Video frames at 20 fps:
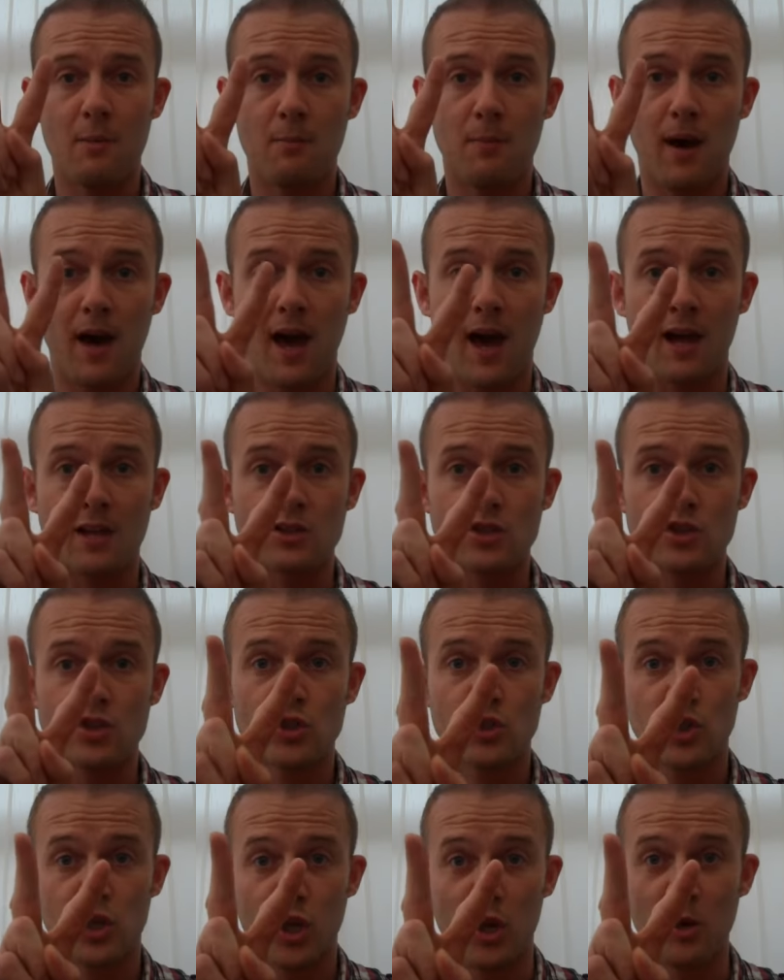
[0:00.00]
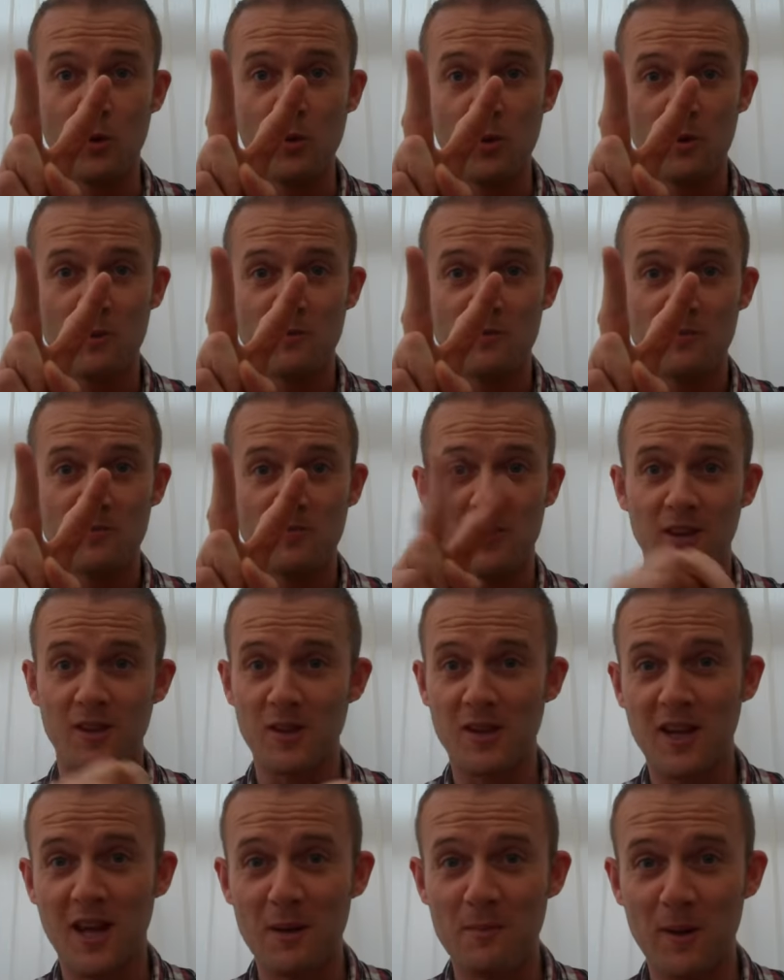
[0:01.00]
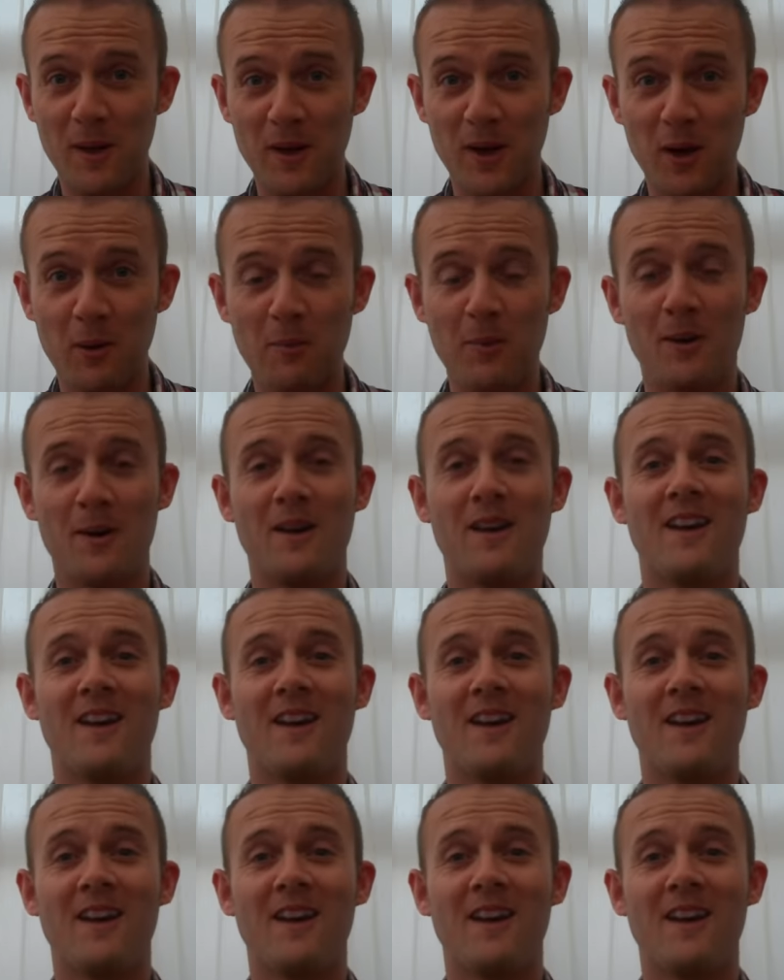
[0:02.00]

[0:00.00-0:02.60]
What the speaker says: Part 2, are you keeping up,